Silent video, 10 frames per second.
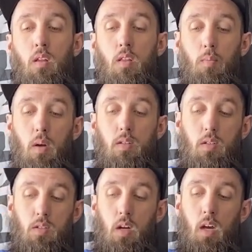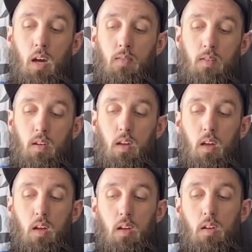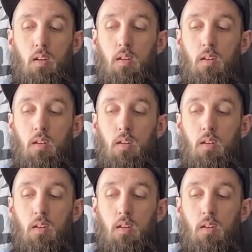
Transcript: The message I have today